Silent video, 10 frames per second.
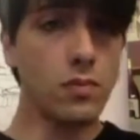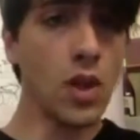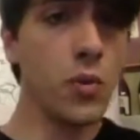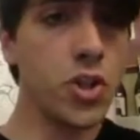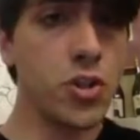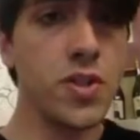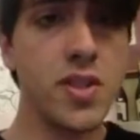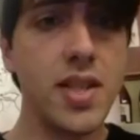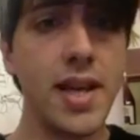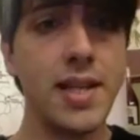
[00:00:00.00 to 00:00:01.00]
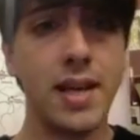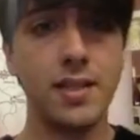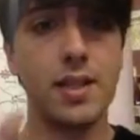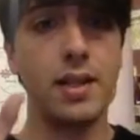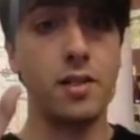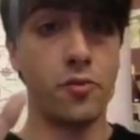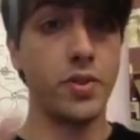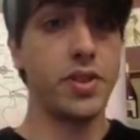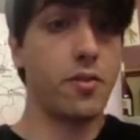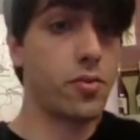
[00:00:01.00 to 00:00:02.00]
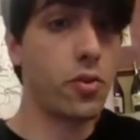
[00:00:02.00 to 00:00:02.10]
we should say that the fruit are,